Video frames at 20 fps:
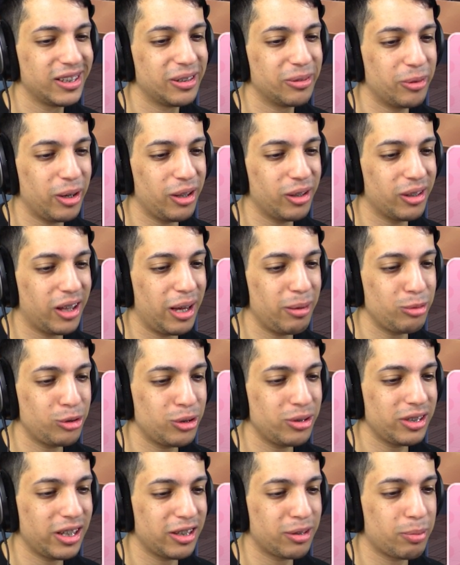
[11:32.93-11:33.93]
Well, I'm
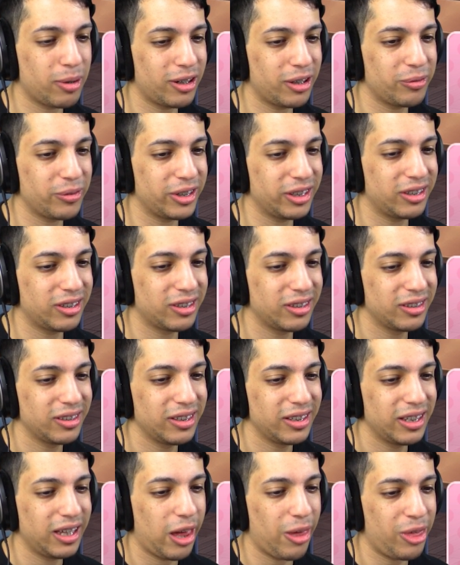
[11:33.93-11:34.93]
sure that's part of it.
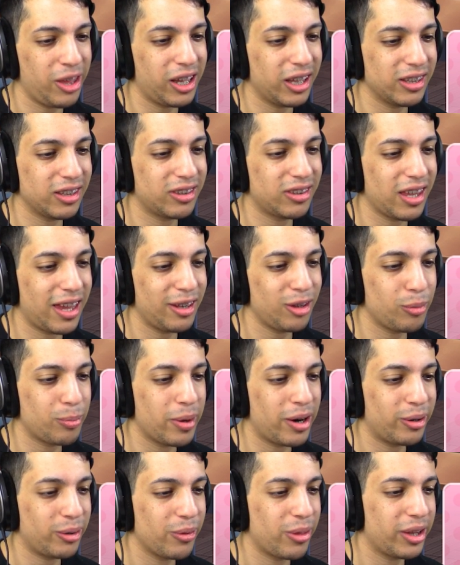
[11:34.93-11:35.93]
I think I understand you
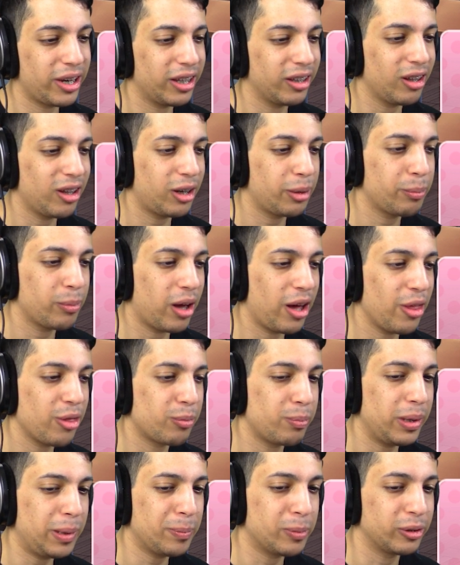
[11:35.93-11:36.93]
better than a lot of other
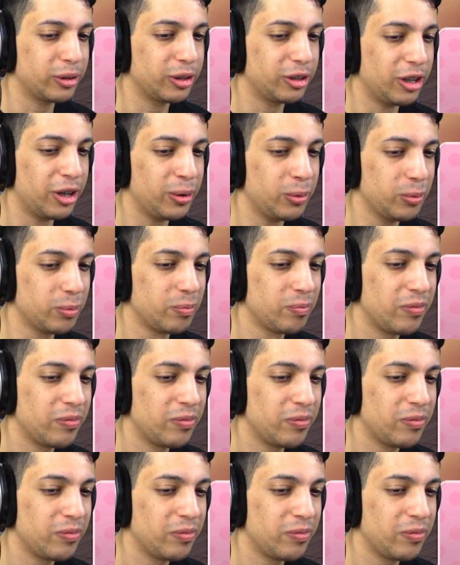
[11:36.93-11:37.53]
people, you know?